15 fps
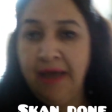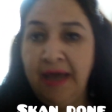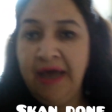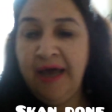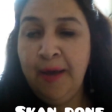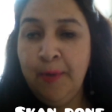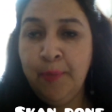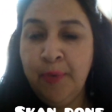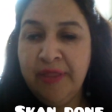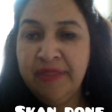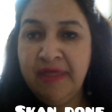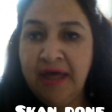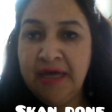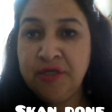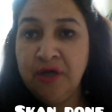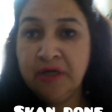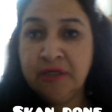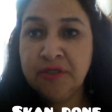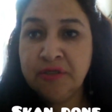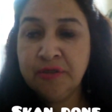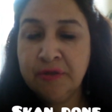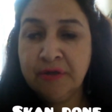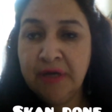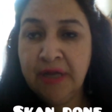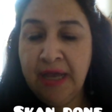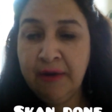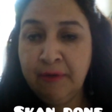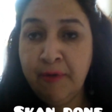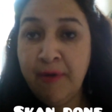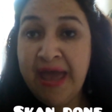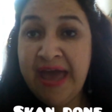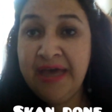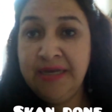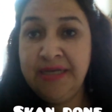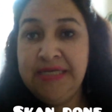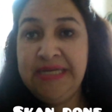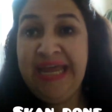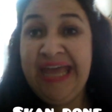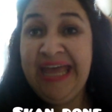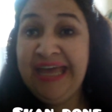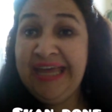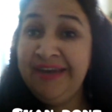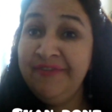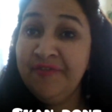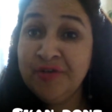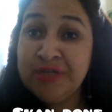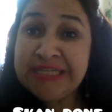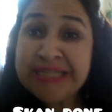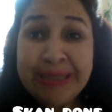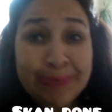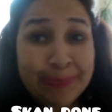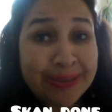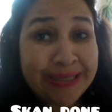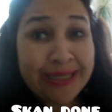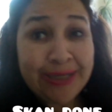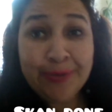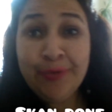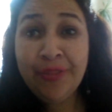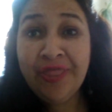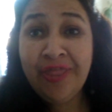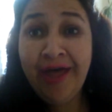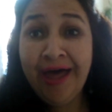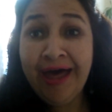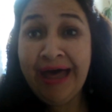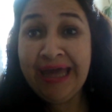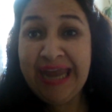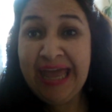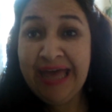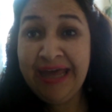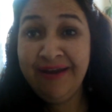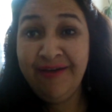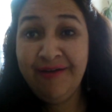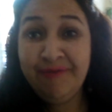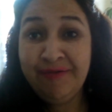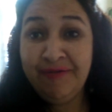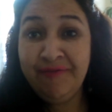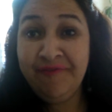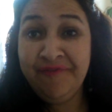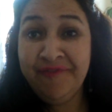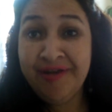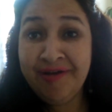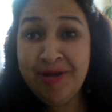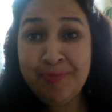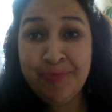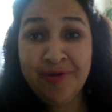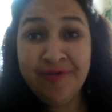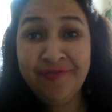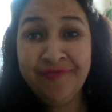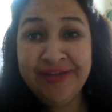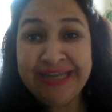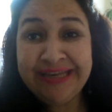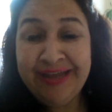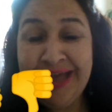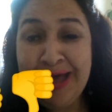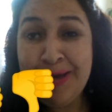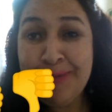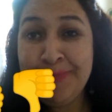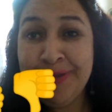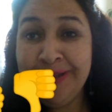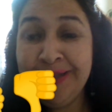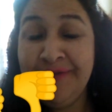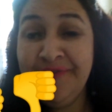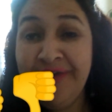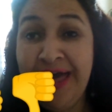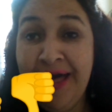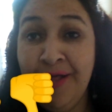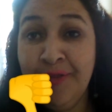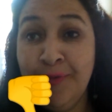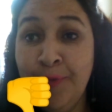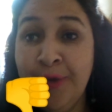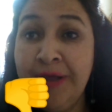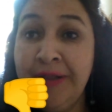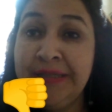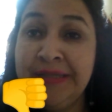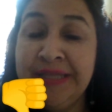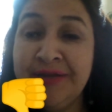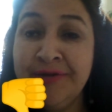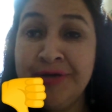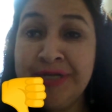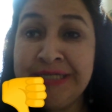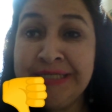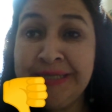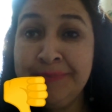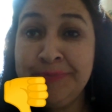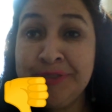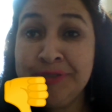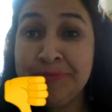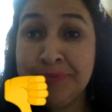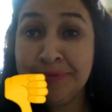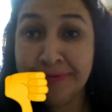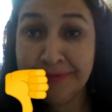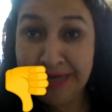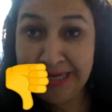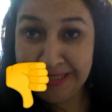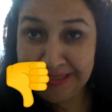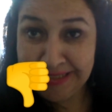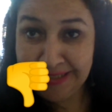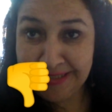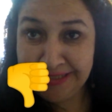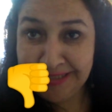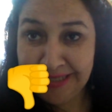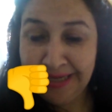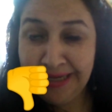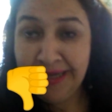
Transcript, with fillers: uh, with uh, Dr. Grant. And for somebody who thought had a very perfect uh, bill of health, well, there is some surprises.